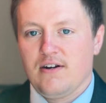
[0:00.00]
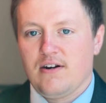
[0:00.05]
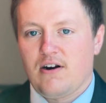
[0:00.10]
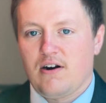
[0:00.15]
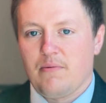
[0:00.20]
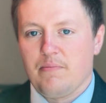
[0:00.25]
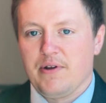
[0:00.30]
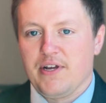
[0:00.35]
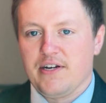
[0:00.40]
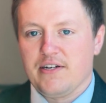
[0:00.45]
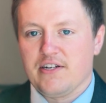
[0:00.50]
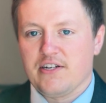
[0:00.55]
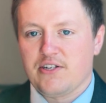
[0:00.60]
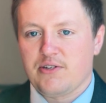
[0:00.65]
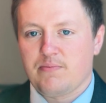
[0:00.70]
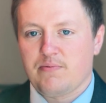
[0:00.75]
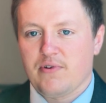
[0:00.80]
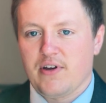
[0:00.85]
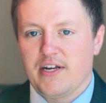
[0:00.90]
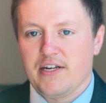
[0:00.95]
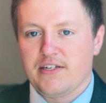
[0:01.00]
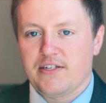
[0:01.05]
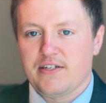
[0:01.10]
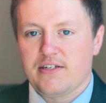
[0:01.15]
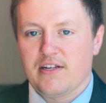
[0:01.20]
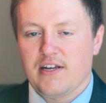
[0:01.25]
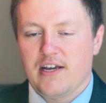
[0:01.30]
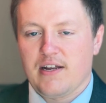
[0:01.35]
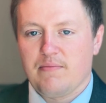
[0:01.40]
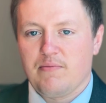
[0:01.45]
are being
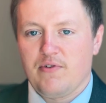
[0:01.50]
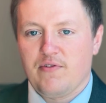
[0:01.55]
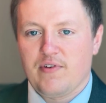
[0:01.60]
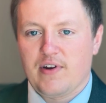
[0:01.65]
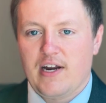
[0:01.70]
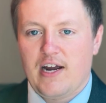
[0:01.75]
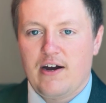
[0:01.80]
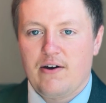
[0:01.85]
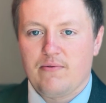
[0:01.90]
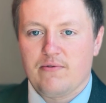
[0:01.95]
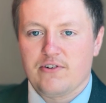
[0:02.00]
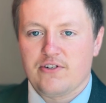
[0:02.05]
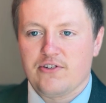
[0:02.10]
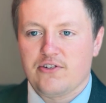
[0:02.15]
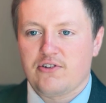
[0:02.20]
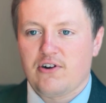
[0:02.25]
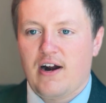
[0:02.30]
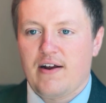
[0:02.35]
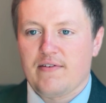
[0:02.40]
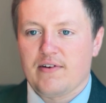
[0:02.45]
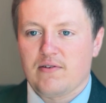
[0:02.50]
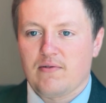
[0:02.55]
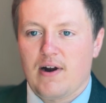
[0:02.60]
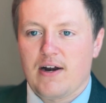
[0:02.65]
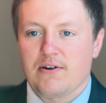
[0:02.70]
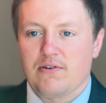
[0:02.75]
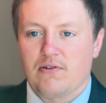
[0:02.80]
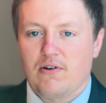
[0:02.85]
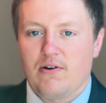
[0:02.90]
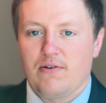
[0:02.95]
displaced and moving out, which is driving
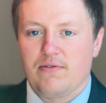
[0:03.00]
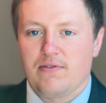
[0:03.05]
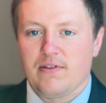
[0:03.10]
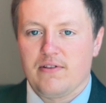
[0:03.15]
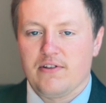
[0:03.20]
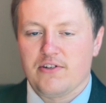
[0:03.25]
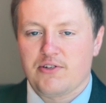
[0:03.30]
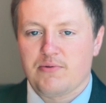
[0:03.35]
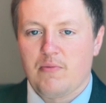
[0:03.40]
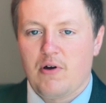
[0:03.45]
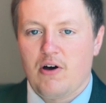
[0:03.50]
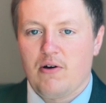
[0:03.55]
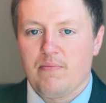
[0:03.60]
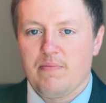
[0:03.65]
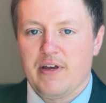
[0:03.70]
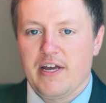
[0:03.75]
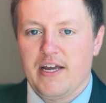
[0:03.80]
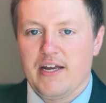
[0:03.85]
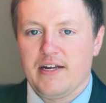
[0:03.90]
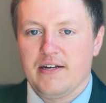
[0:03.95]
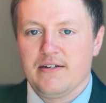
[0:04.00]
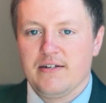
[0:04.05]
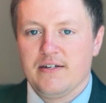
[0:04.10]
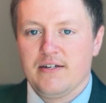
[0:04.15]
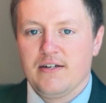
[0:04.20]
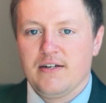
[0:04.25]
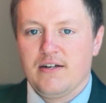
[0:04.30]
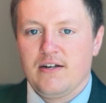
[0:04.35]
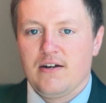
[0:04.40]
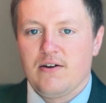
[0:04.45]
rent growth in the small bay
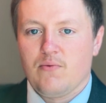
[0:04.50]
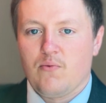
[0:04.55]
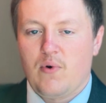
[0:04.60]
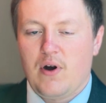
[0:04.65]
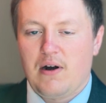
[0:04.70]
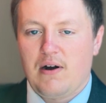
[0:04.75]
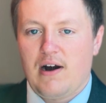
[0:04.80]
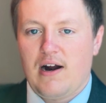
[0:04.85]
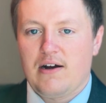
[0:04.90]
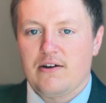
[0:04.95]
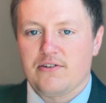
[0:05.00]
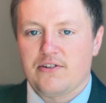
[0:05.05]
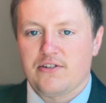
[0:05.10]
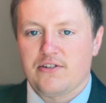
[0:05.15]
warehouse